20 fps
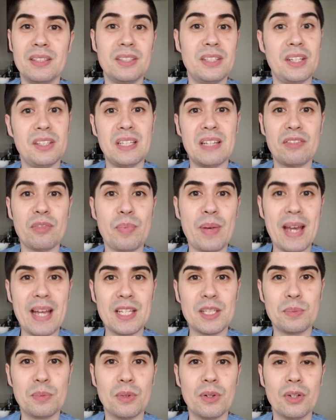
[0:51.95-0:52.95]
She doesn't have a
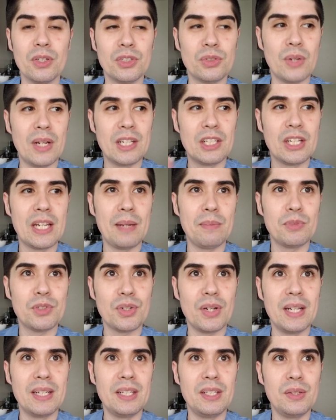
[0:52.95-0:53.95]
passport. So I kept
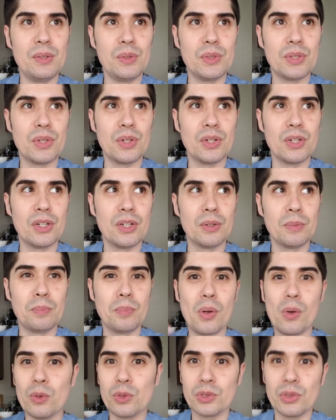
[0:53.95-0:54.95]
trying to use her
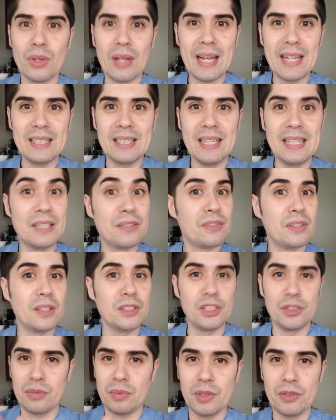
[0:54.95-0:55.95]
postal ID in the Philippines.
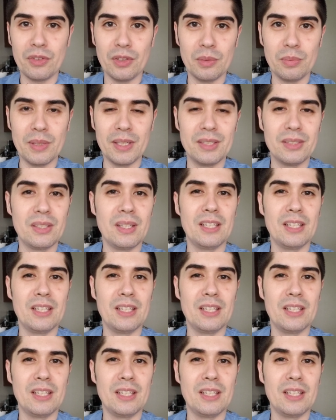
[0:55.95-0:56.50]
She's from the Philippines.